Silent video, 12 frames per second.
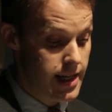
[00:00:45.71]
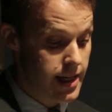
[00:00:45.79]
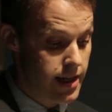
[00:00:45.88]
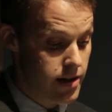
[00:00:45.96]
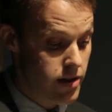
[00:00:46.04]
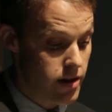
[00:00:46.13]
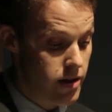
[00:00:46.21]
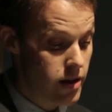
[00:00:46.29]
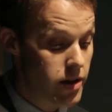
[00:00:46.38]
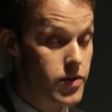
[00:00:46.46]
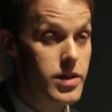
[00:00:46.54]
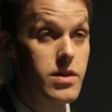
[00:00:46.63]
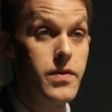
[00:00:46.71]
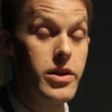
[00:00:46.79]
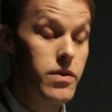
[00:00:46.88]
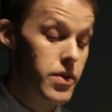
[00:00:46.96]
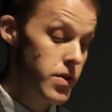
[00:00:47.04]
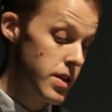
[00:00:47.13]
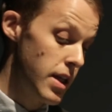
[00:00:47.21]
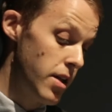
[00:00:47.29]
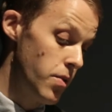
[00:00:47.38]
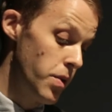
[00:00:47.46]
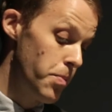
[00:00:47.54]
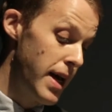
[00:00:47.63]
and on hundreds of interviews I
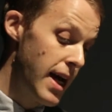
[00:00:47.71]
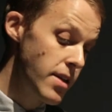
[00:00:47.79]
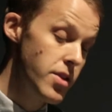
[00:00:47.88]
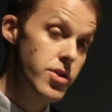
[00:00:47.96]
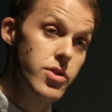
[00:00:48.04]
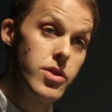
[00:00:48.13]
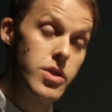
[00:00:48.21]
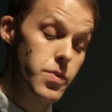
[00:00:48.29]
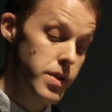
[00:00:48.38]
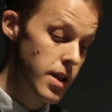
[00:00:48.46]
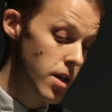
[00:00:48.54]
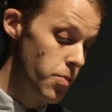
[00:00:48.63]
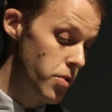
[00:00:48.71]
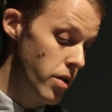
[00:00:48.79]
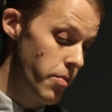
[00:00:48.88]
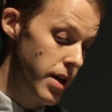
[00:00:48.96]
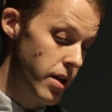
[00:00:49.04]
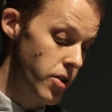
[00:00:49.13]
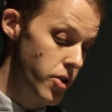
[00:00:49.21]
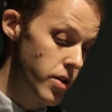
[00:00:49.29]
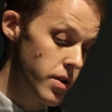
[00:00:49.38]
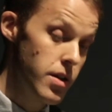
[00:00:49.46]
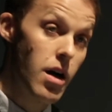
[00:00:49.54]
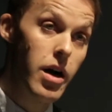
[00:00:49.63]
did with passengers, with airport
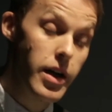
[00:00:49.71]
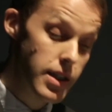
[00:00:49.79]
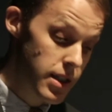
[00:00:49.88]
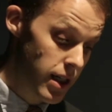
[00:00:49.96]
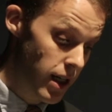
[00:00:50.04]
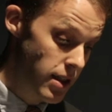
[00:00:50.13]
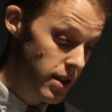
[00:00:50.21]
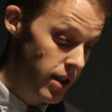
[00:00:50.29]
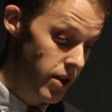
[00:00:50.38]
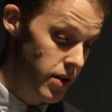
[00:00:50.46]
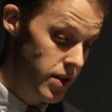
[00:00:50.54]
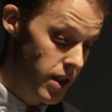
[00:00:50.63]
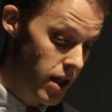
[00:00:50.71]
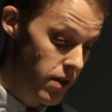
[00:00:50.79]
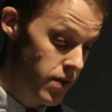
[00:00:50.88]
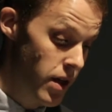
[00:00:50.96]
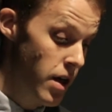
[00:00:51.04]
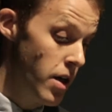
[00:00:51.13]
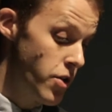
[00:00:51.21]
managers, architects like yourselves,